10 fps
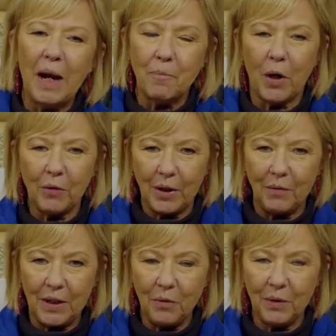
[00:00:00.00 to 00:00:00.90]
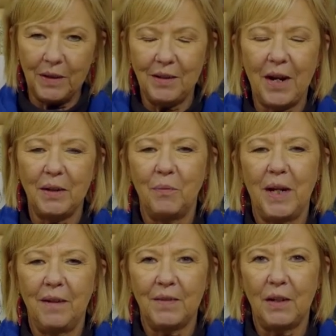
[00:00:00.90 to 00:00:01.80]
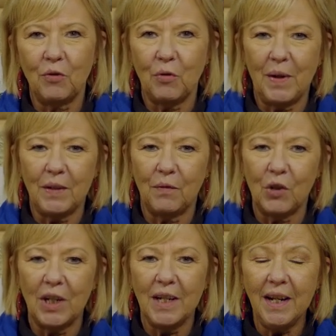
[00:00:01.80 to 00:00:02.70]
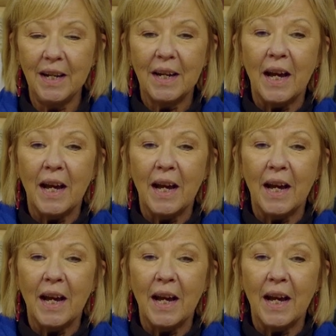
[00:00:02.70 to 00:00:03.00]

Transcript: I'm Margaret O'Neill with the United Way of Central West Virginia.